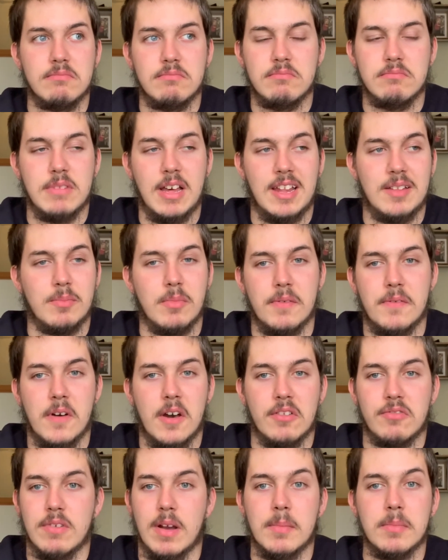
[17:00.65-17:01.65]
that was my
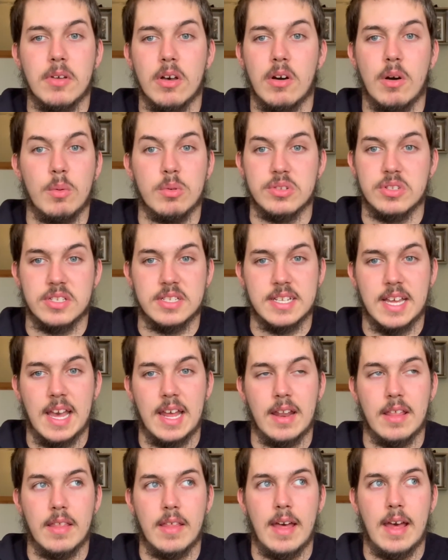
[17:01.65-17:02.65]
first reptile, I wasn't scared
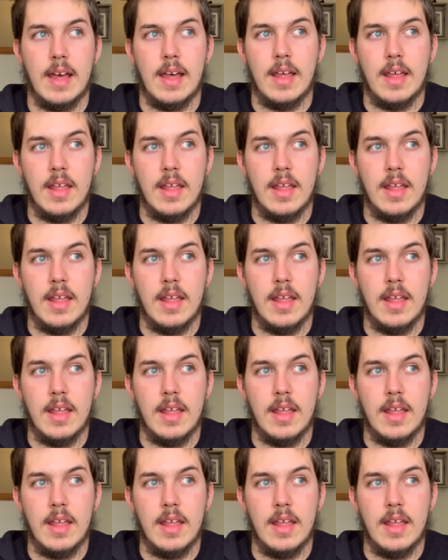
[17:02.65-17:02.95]
of that.